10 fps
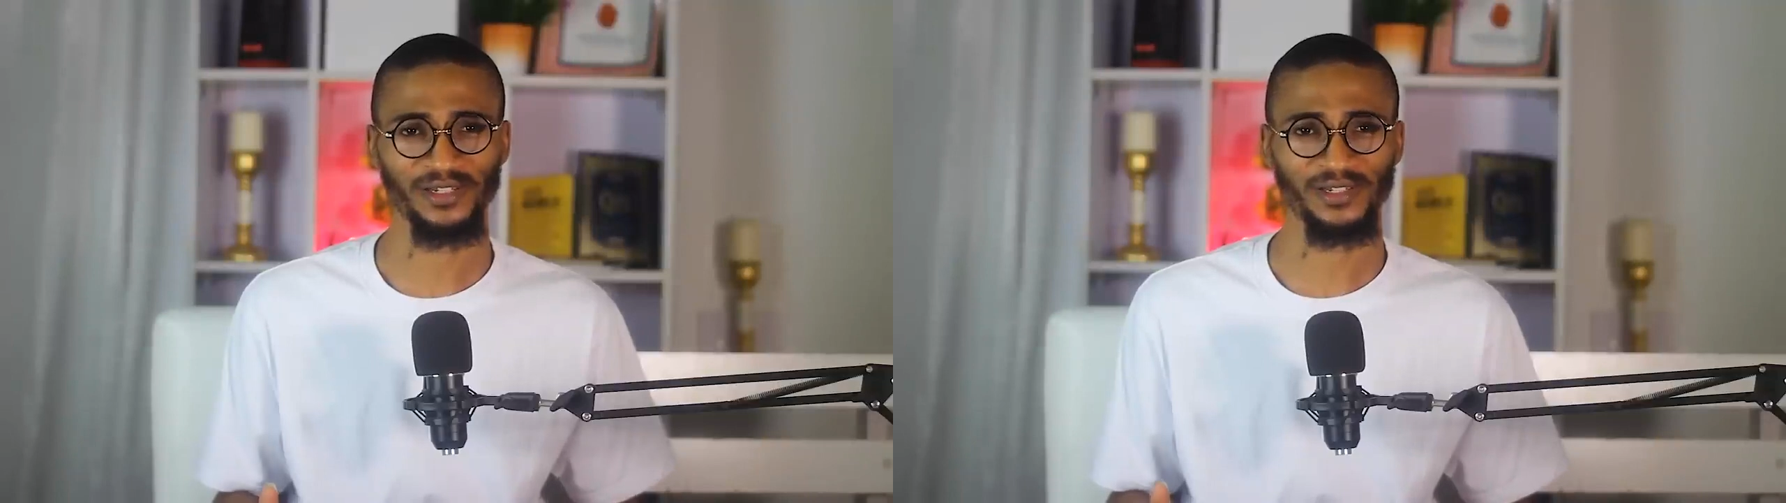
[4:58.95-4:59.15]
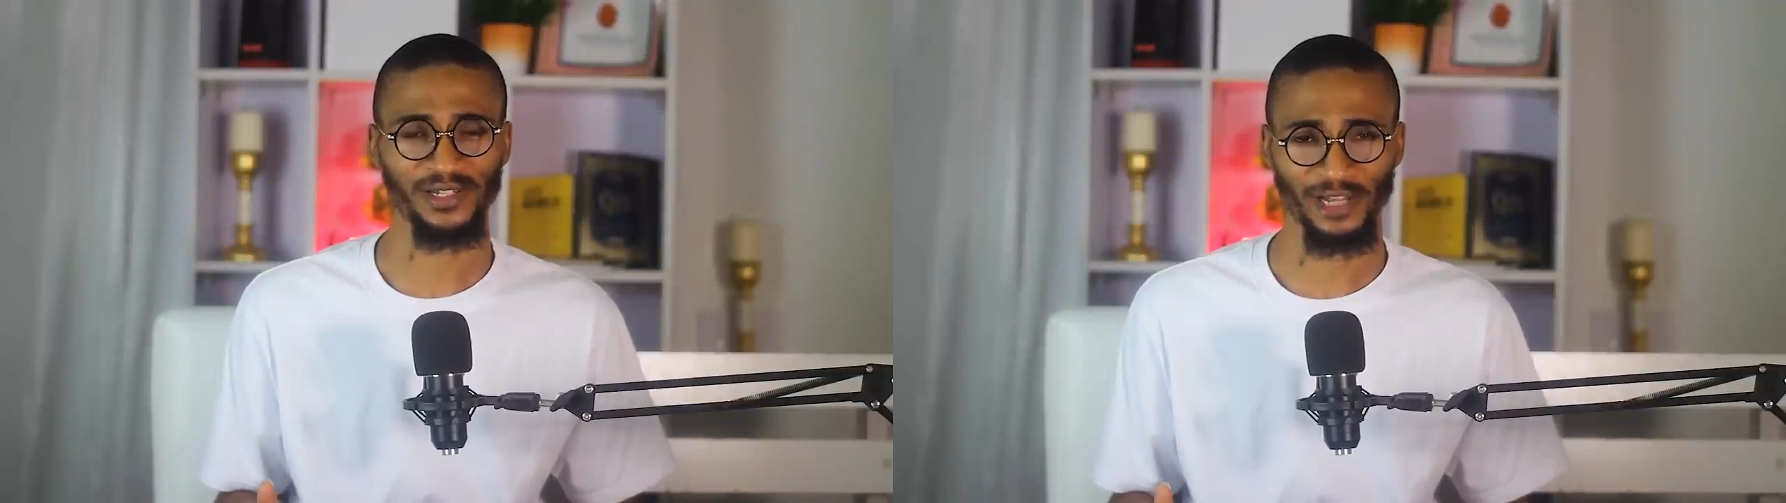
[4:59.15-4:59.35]

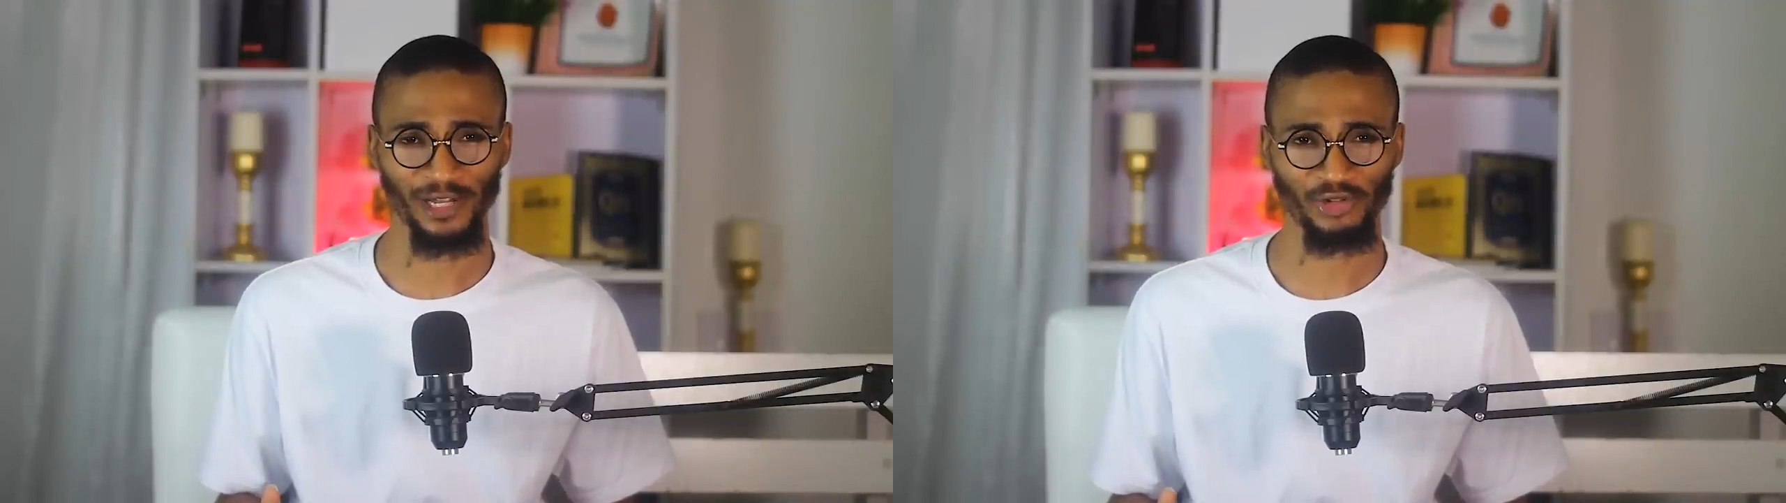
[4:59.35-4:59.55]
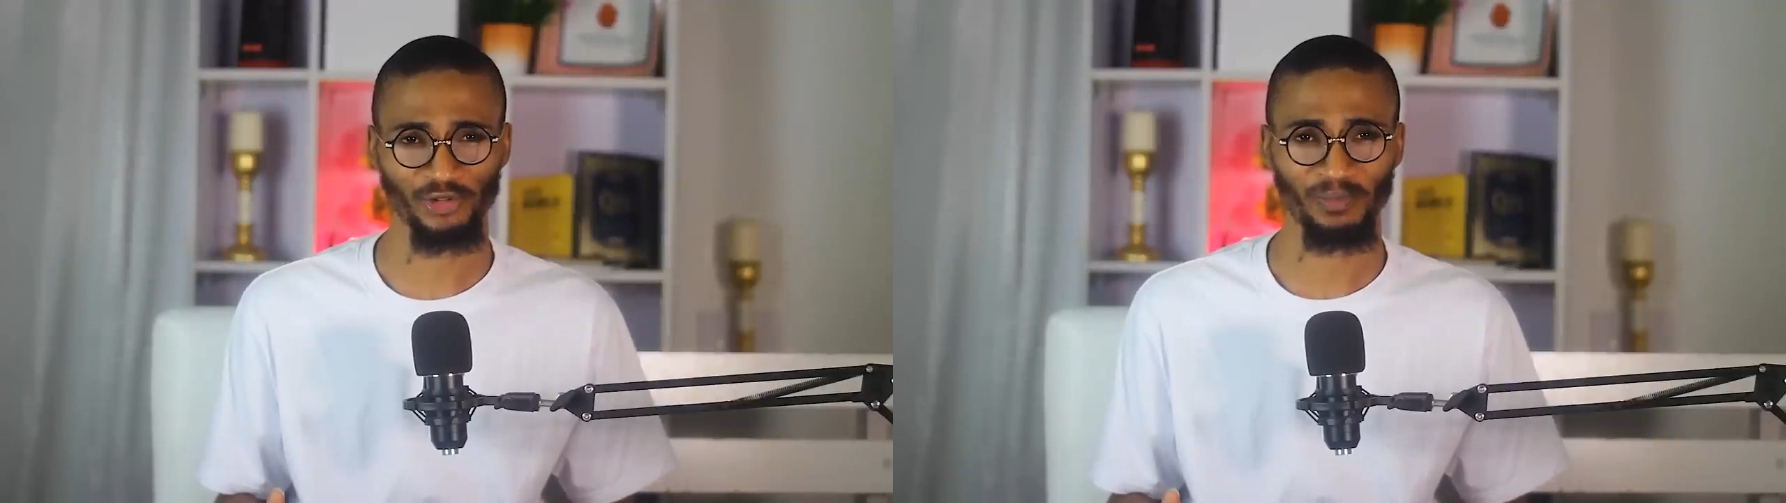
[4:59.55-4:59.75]
a
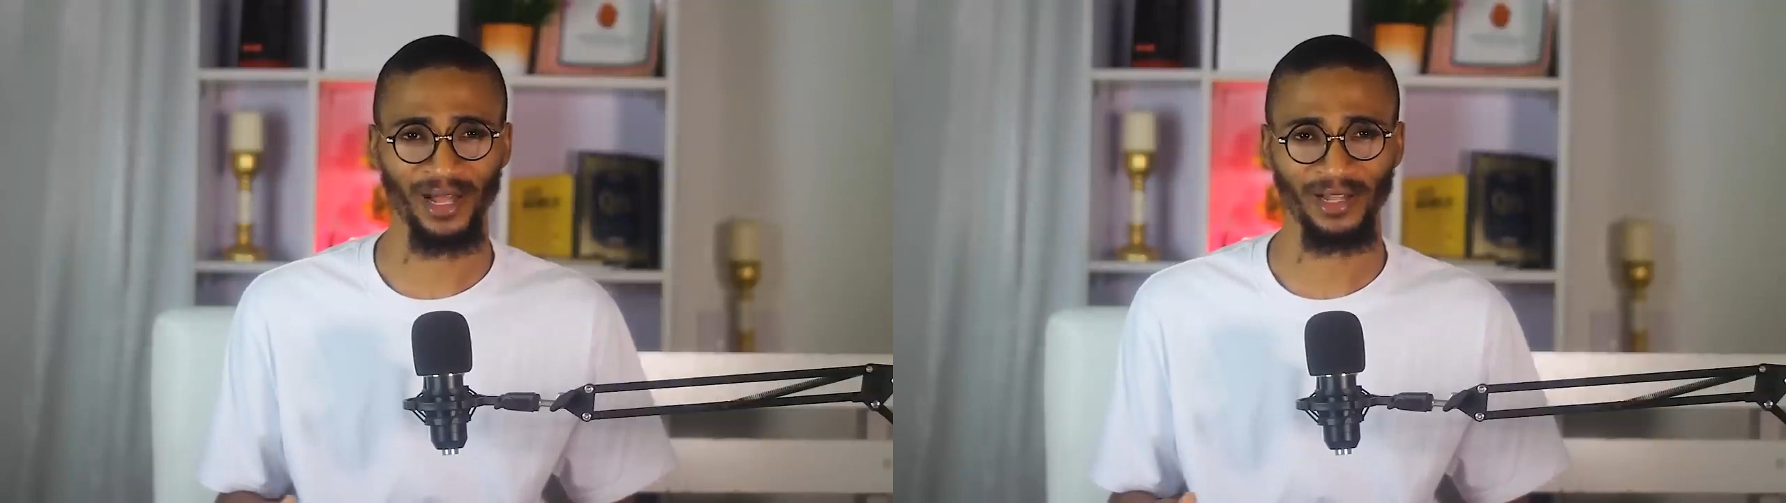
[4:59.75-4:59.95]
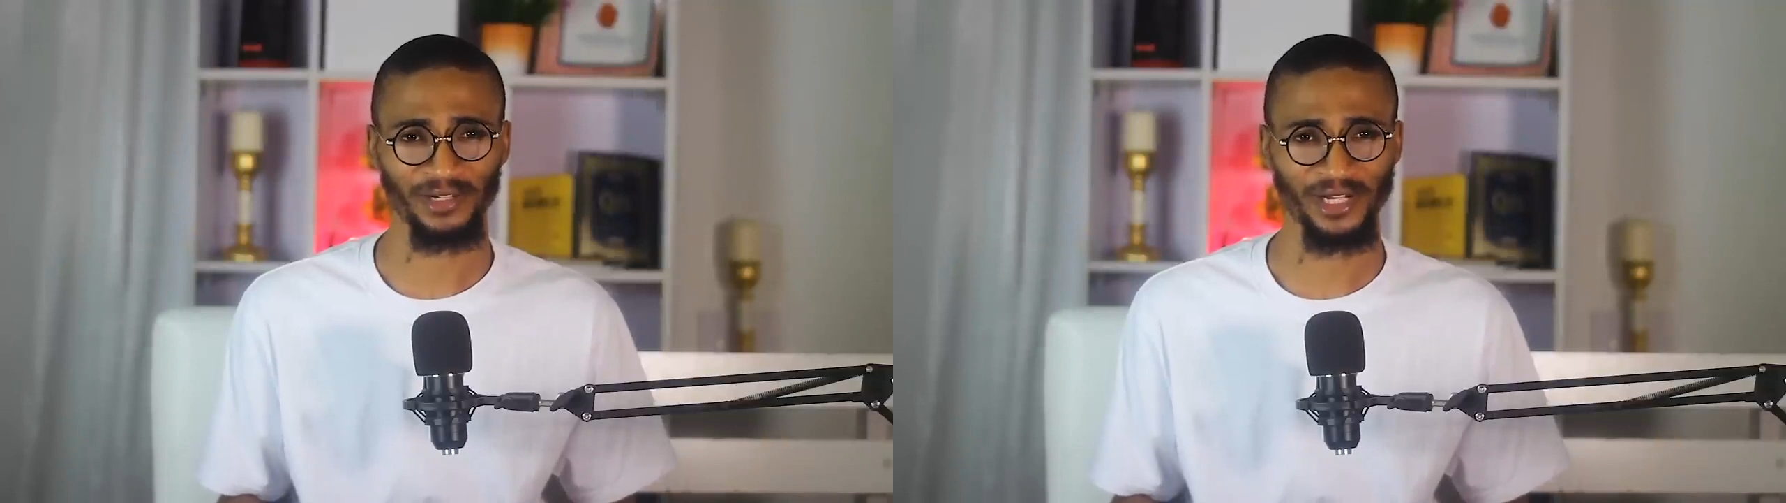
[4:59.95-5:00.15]
celestial
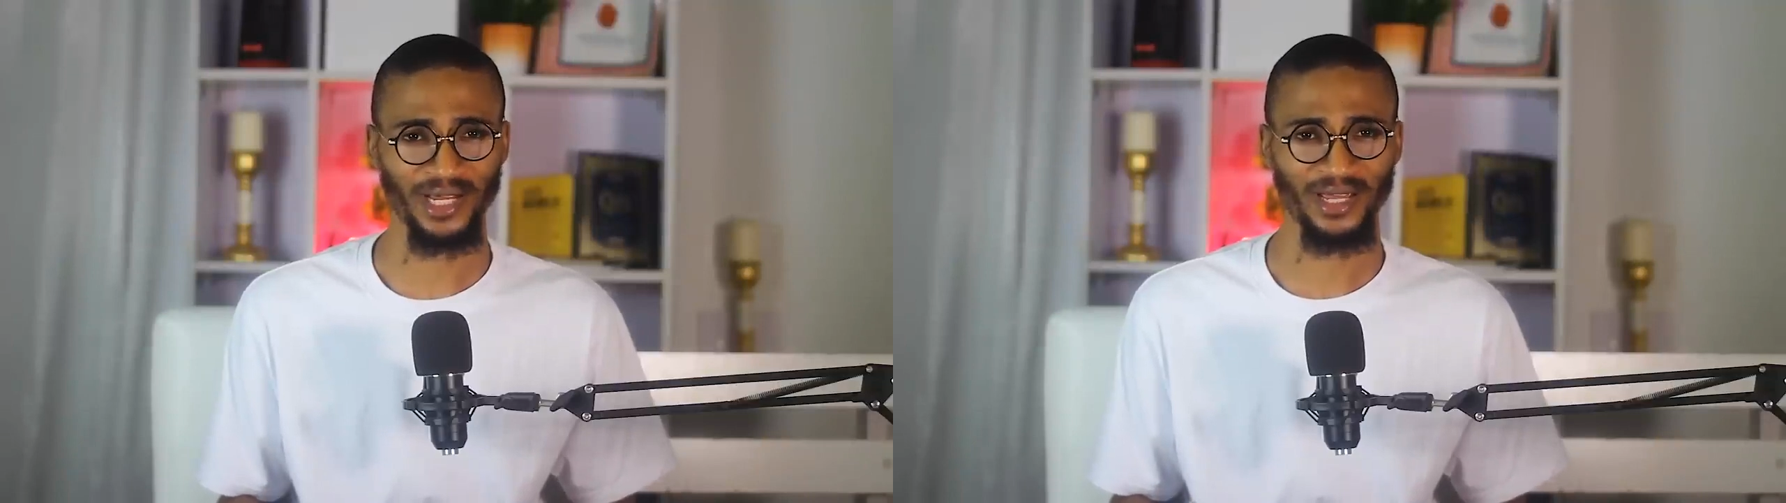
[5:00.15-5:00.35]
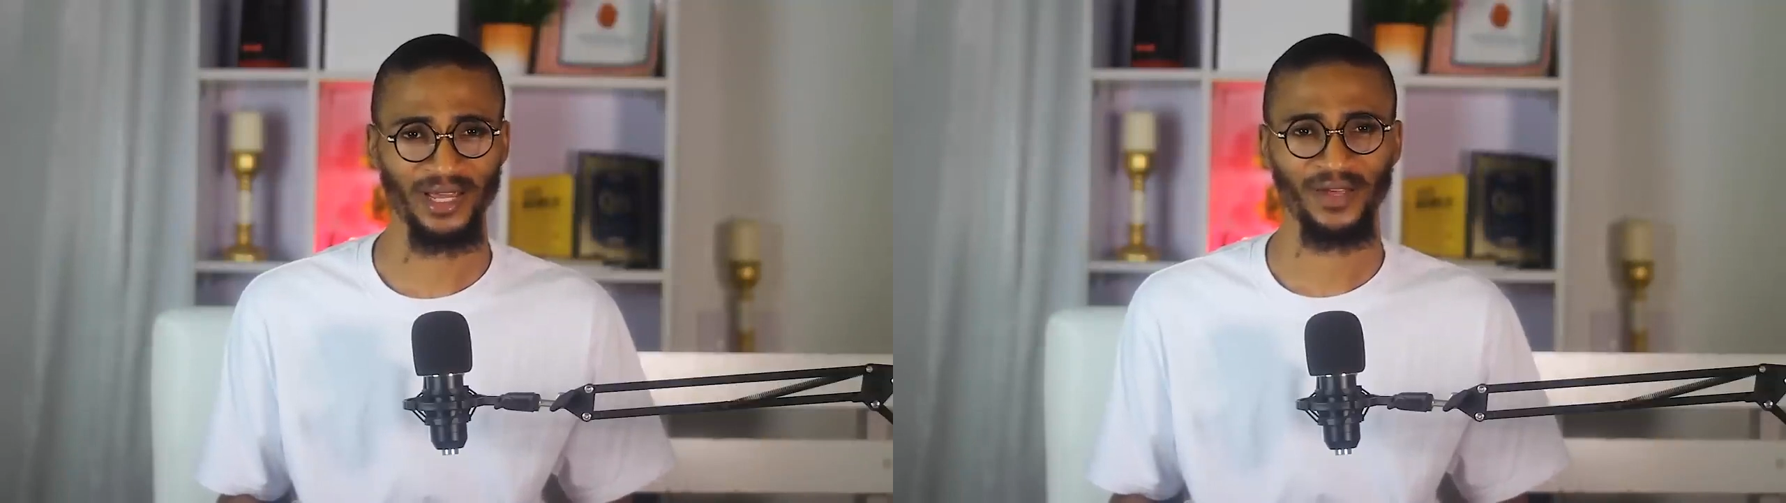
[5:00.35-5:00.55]
melody